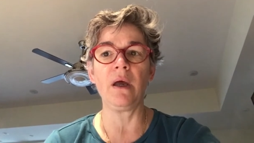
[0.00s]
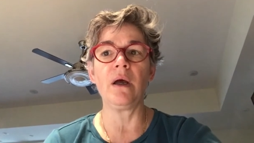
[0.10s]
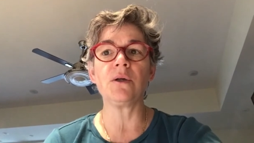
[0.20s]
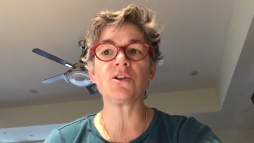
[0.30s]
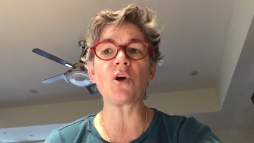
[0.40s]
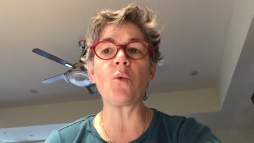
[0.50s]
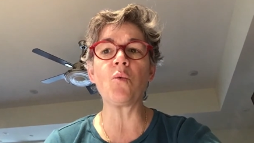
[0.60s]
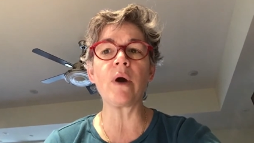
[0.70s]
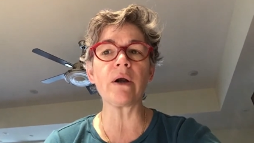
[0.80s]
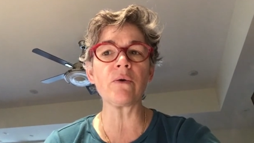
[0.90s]
So
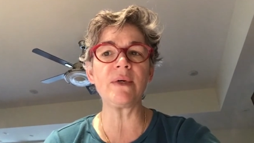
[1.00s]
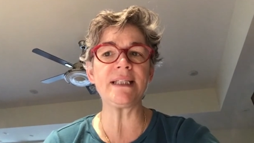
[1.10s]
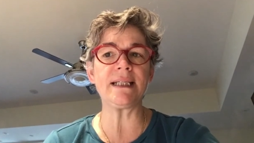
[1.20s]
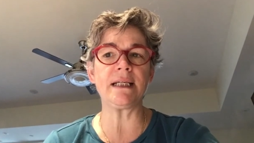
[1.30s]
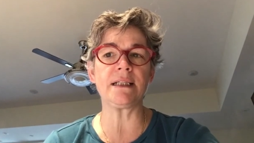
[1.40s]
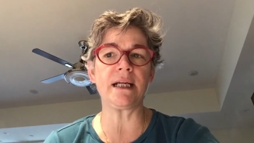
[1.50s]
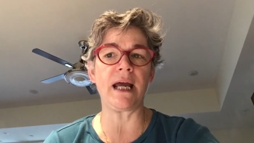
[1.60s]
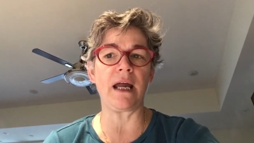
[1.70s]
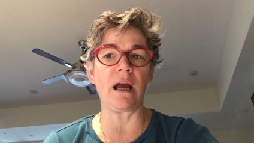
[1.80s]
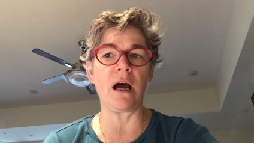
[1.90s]
where do we stand
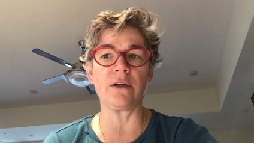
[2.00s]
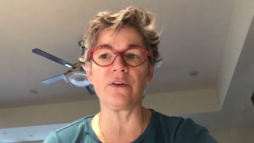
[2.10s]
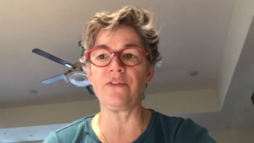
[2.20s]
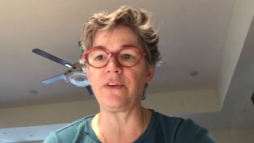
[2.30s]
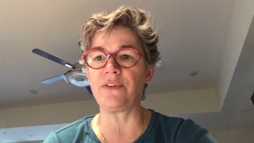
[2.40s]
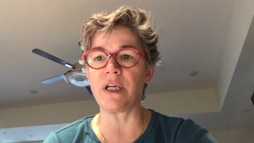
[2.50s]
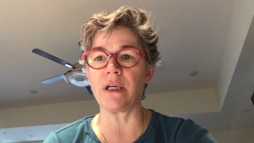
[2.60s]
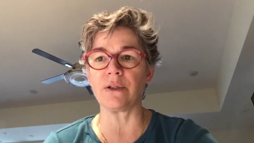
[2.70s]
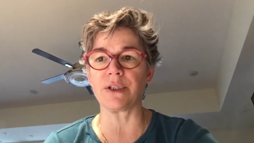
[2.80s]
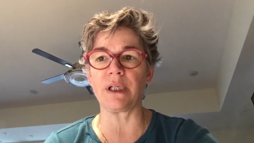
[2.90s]
today, 150
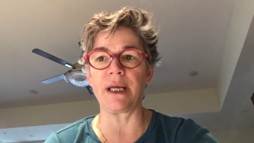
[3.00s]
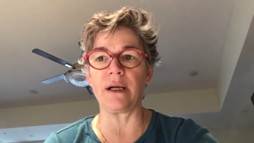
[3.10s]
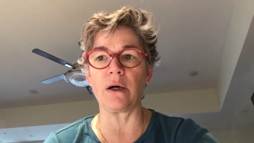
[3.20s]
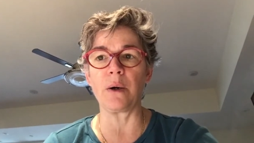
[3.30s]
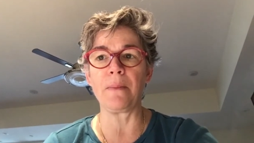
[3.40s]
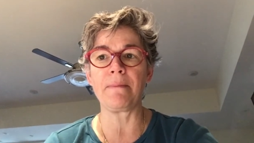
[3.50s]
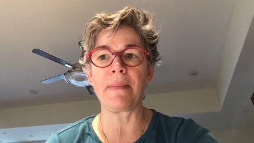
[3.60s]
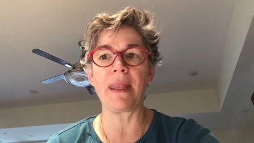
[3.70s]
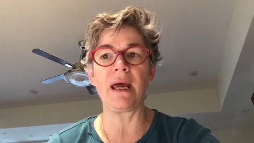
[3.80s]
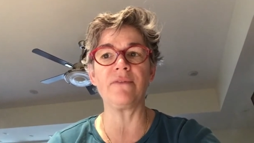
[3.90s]
years later?
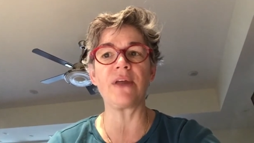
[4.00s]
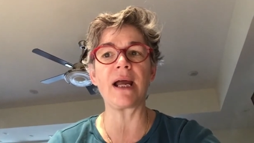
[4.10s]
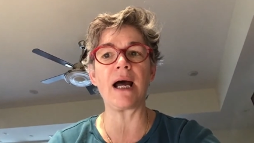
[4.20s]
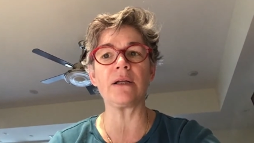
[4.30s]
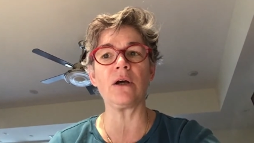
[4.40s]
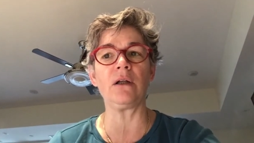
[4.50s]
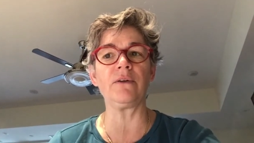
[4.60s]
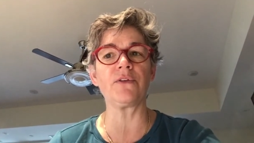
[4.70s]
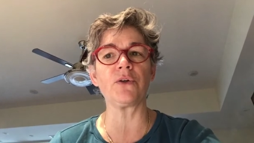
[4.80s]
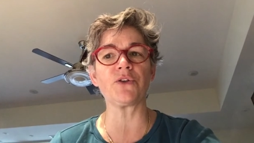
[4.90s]
Have they gotten all
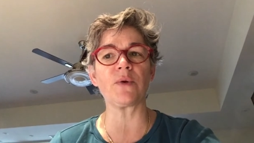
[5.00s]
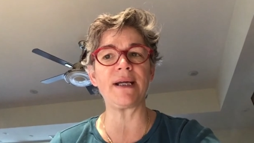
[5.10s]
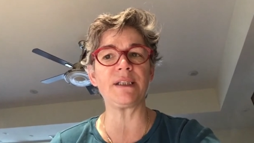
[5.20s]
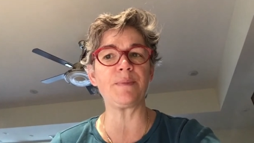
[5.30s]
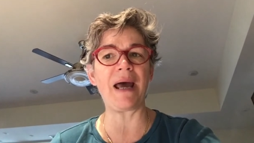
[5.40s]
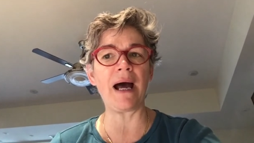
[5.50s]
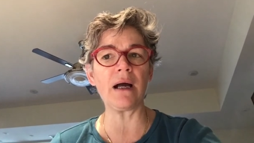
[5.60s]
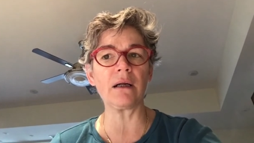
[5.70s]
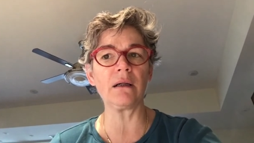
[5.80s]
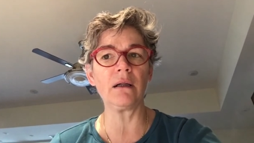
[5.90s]
of those rights
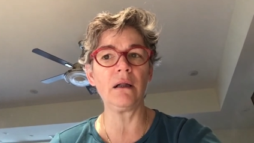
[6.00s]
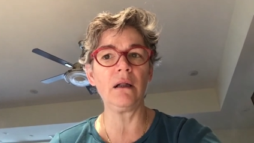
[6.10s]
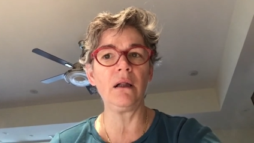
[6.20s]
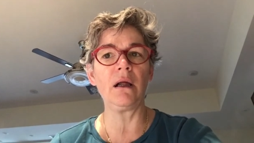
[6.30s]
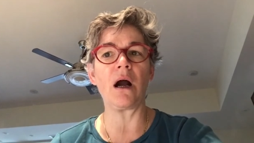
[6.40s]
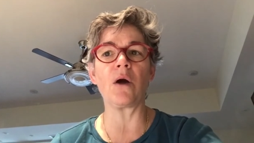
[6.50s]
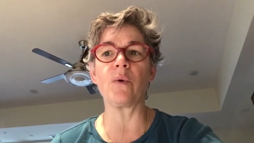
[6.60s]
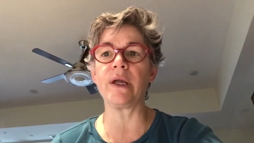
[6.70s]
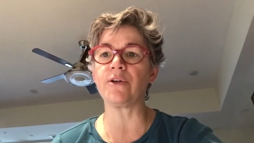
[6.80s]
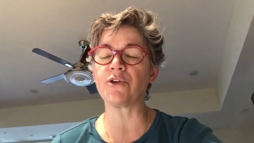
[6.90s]
back? Are
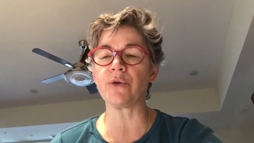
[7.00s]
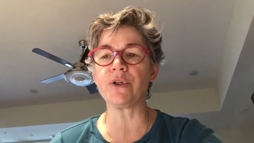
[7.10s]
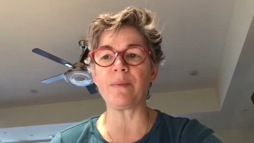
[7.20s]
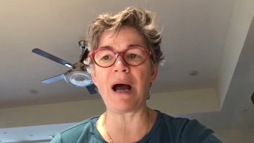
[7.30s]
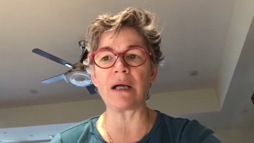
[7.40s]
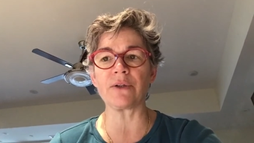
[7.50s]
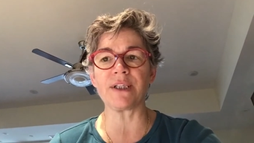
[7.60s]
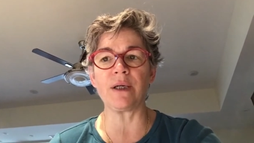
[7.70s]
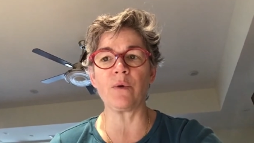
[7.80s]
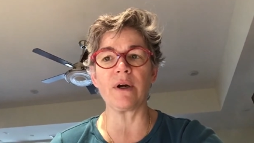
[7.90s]
we a true
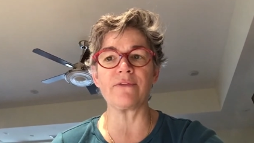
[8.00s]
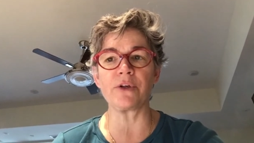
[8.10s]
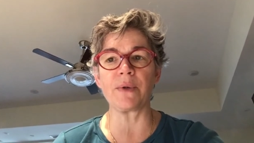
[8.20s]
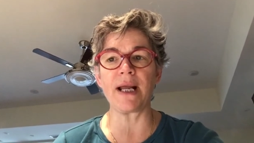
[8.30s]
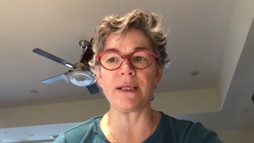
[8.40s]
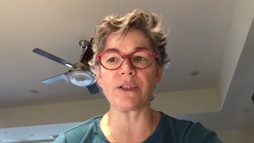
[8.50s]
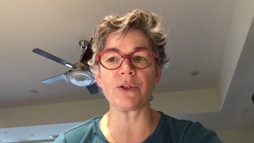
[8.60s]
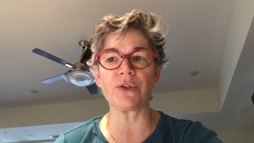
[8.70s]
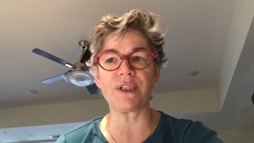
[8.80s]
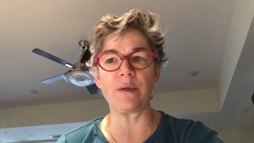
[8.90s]
democracy where everyone has
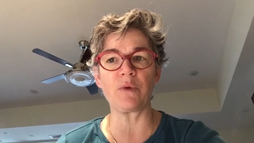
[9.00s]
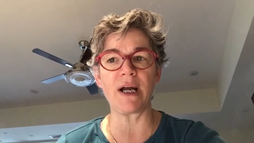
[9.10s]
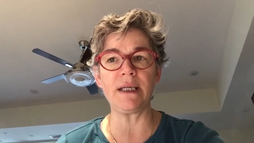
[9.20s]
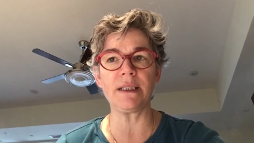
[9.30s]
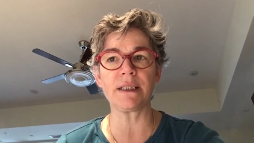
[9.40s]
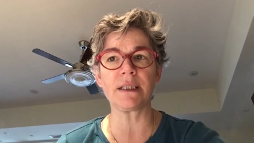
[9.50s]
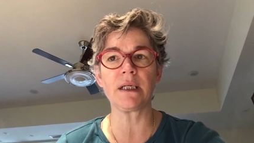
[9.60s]
those same rights?